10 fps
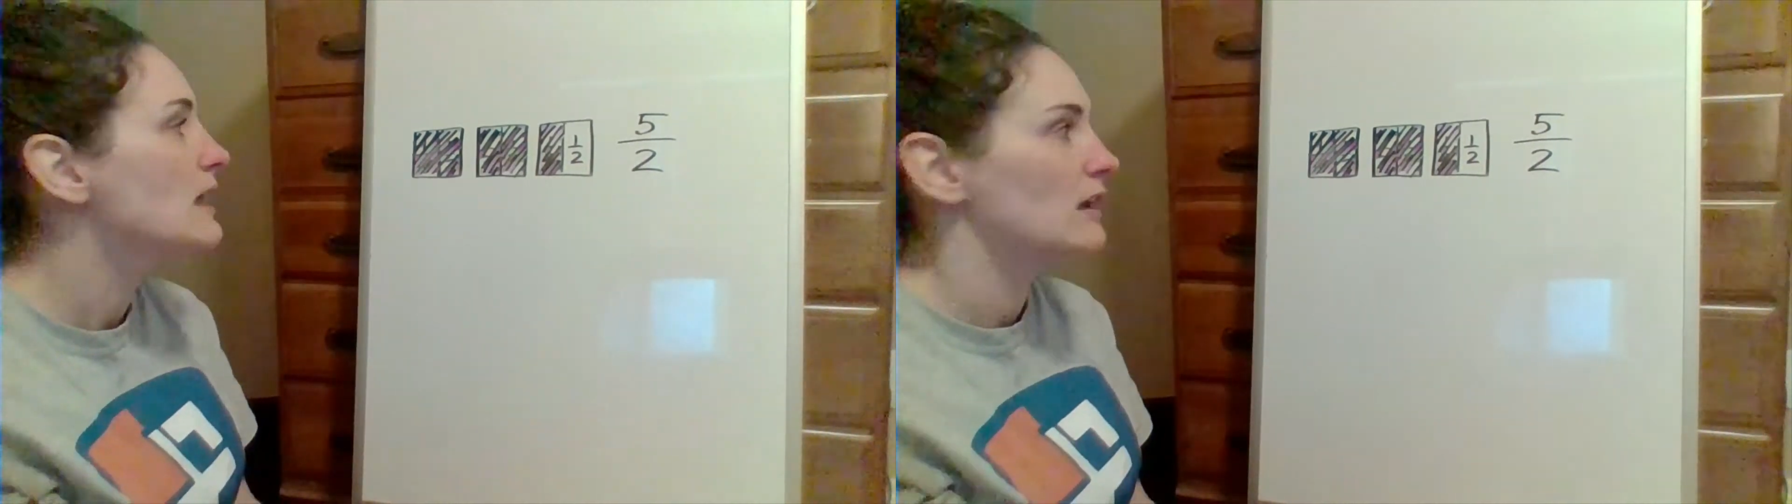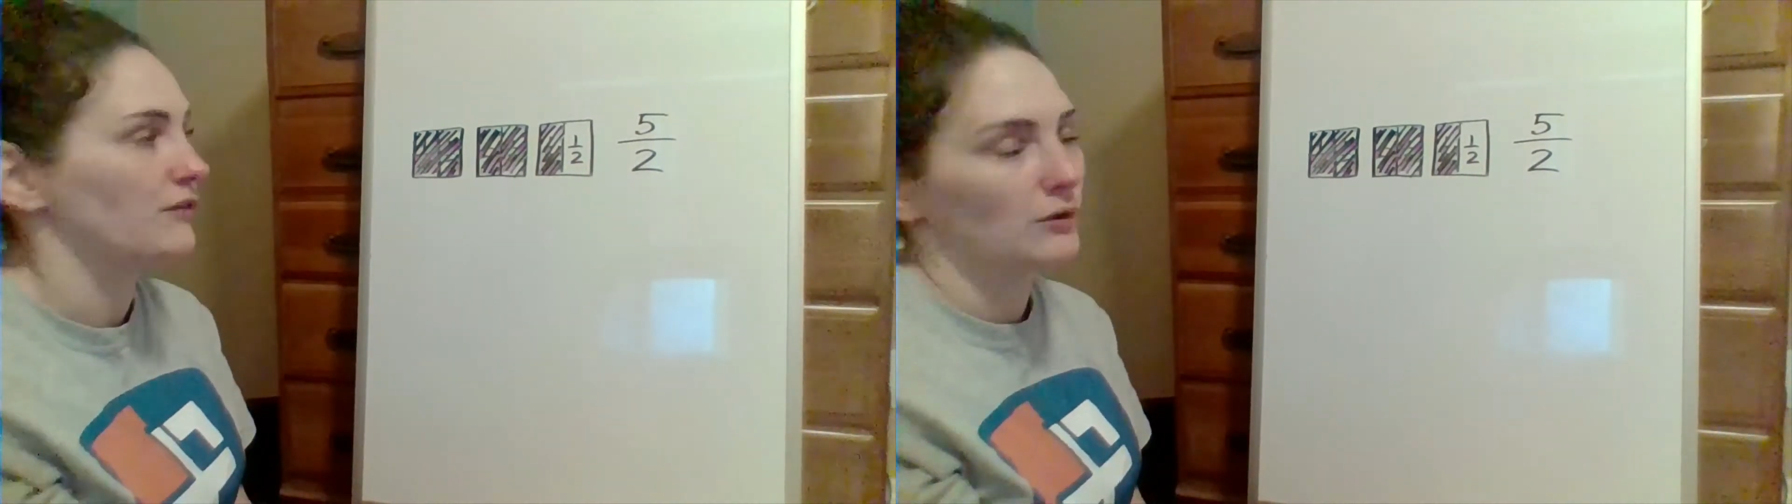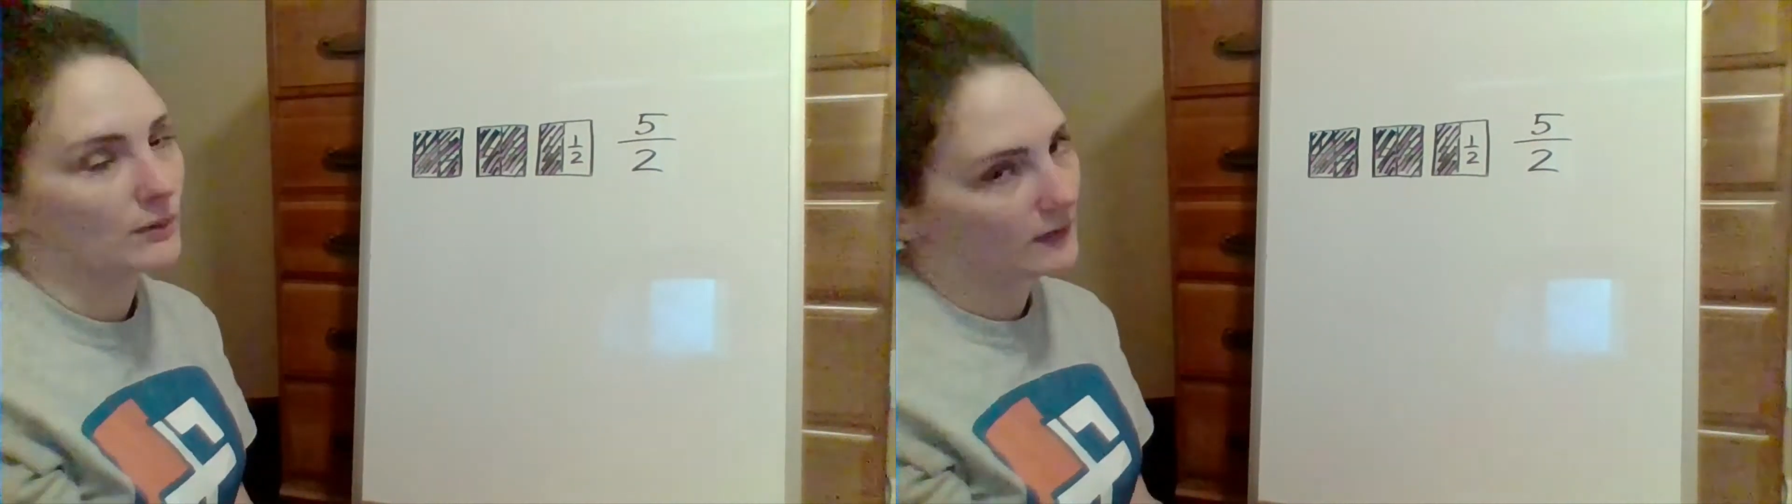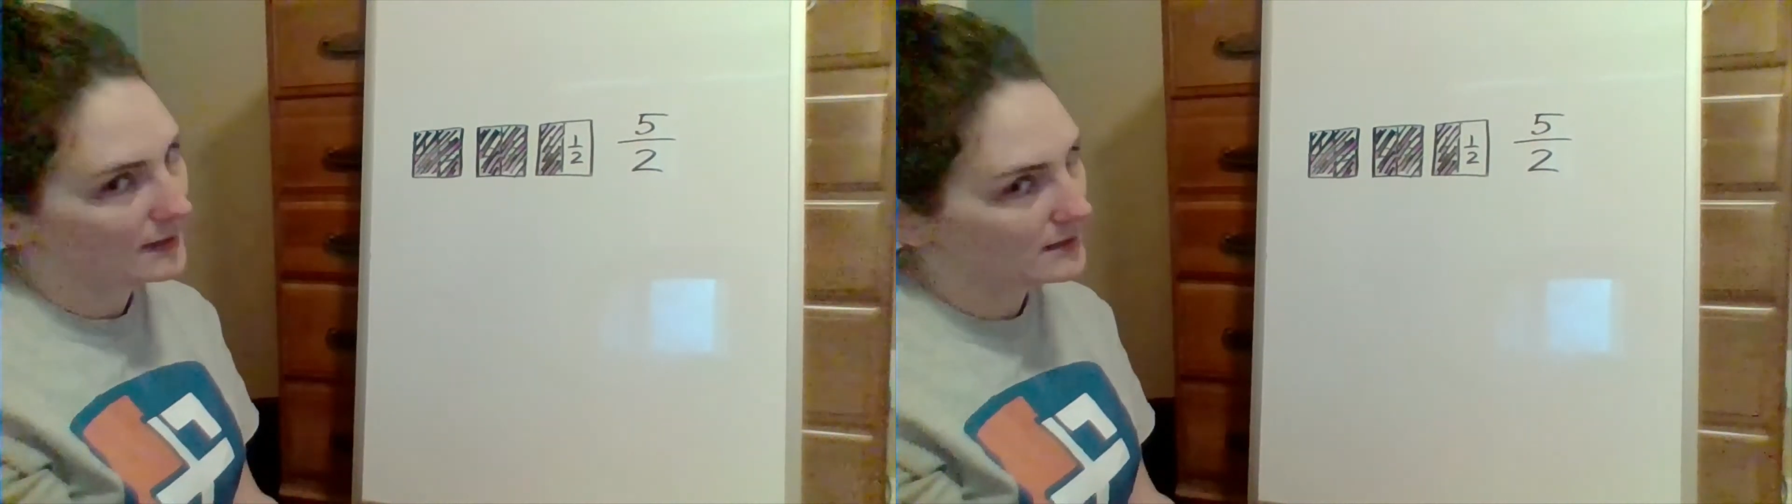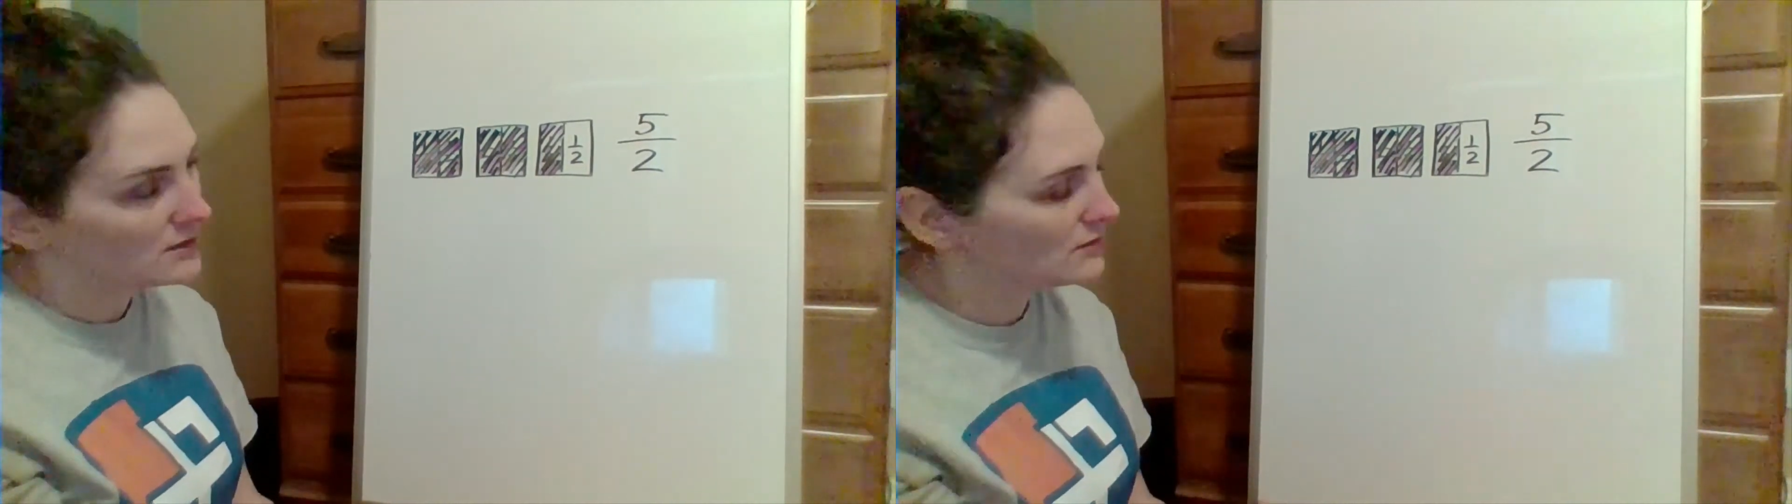If you would
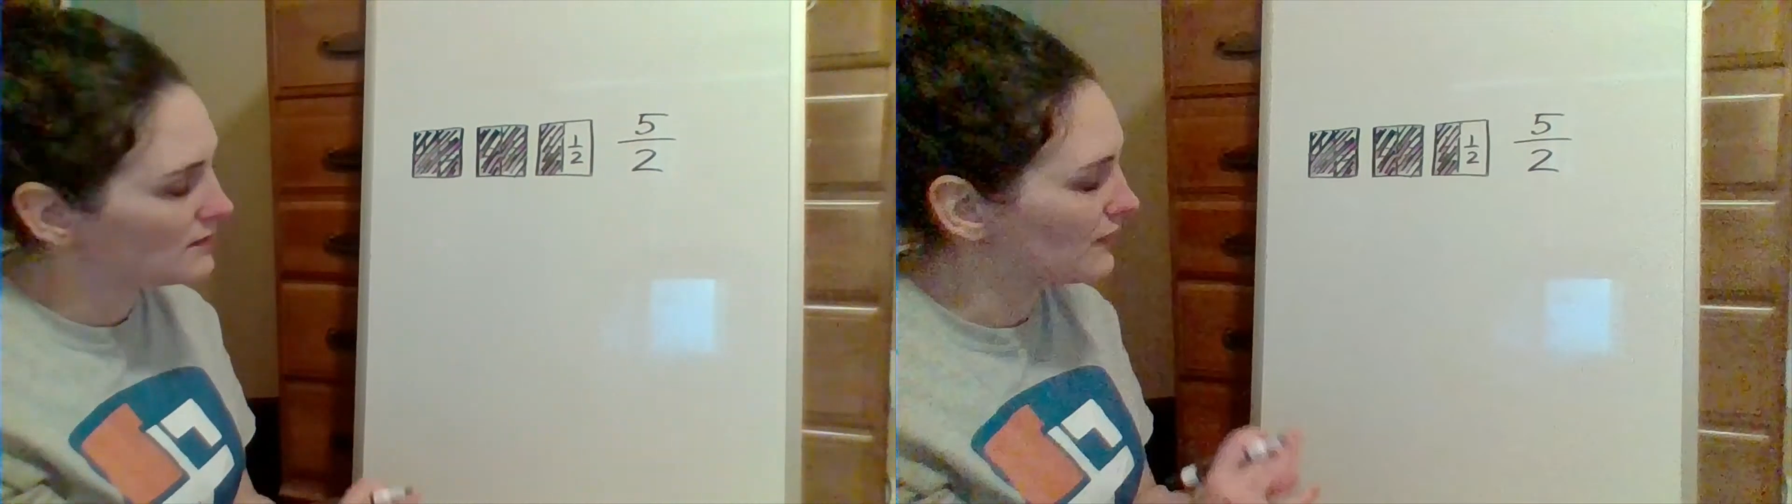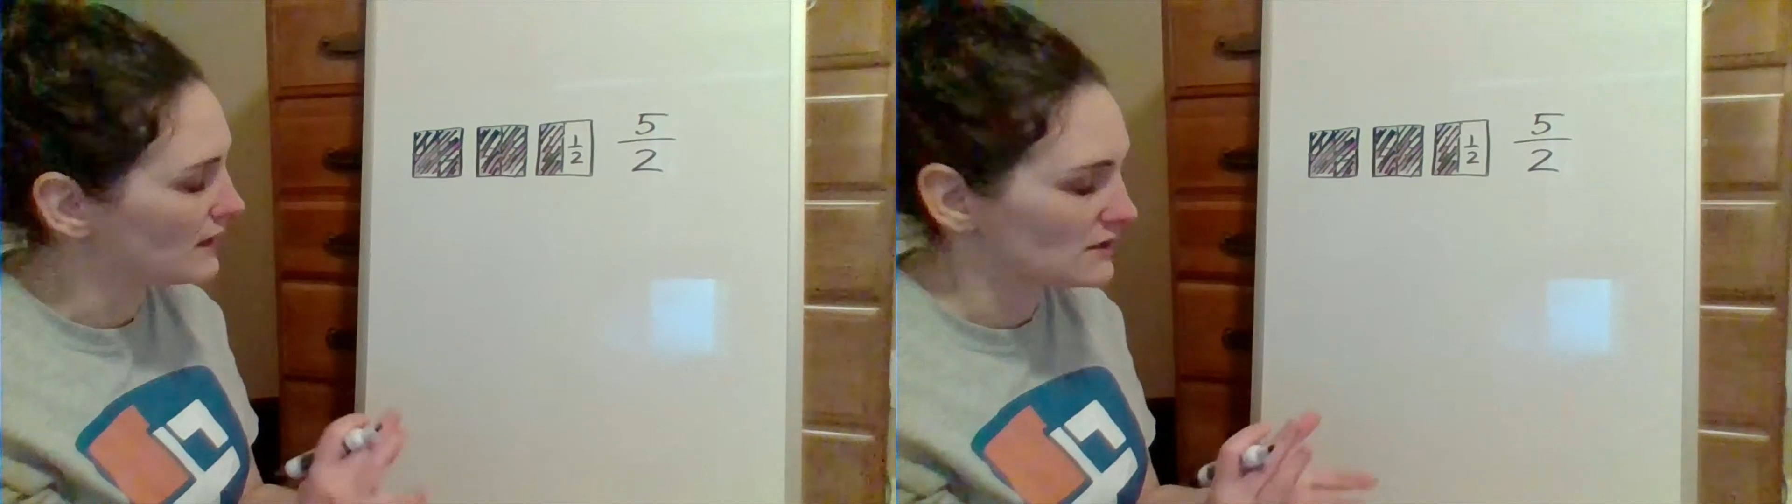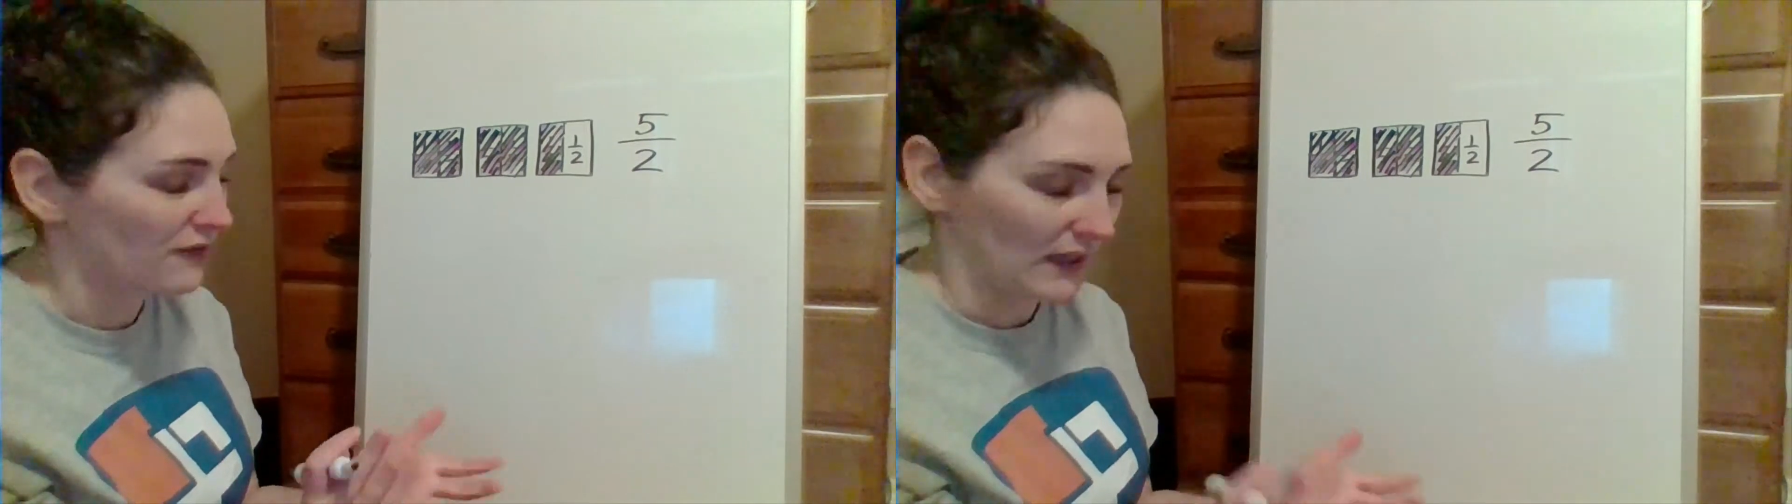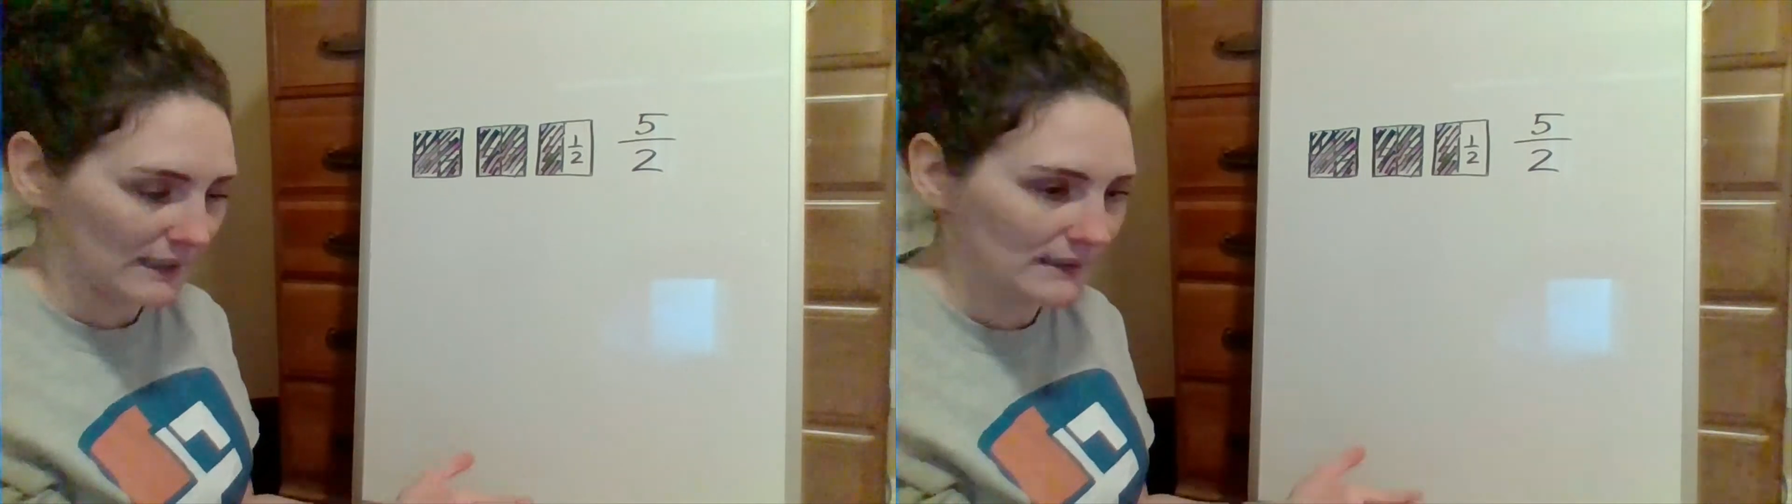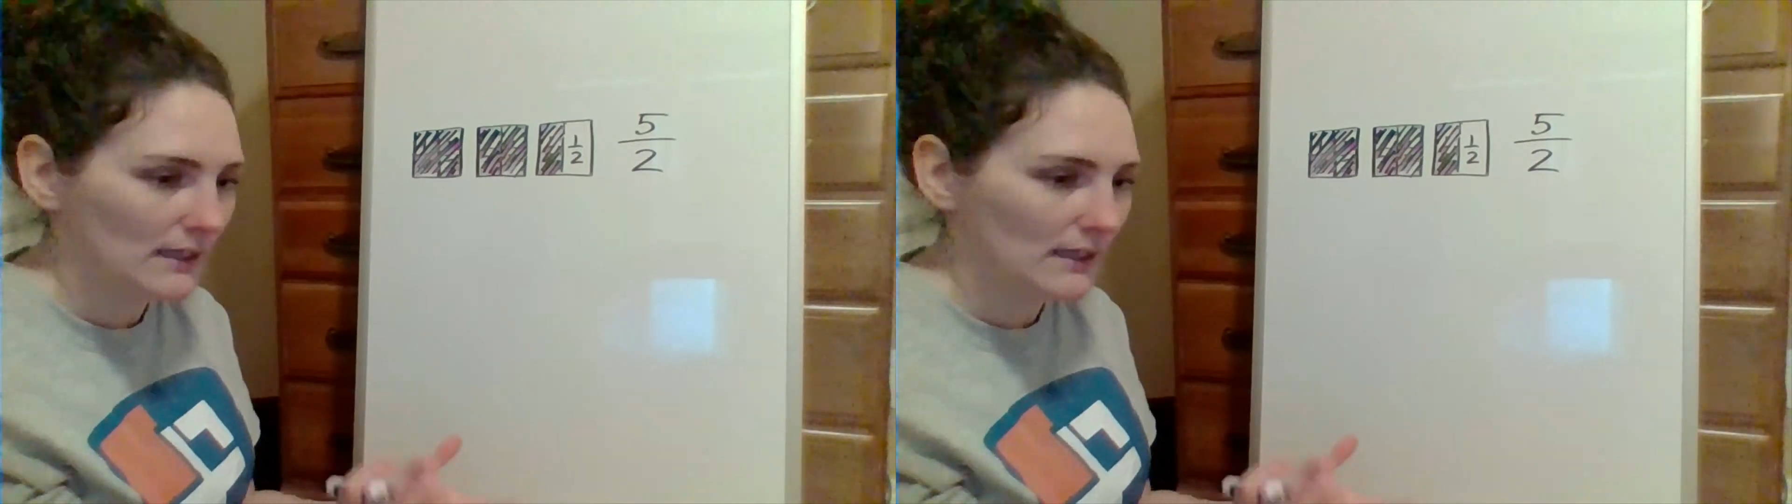like to do that, that's fine,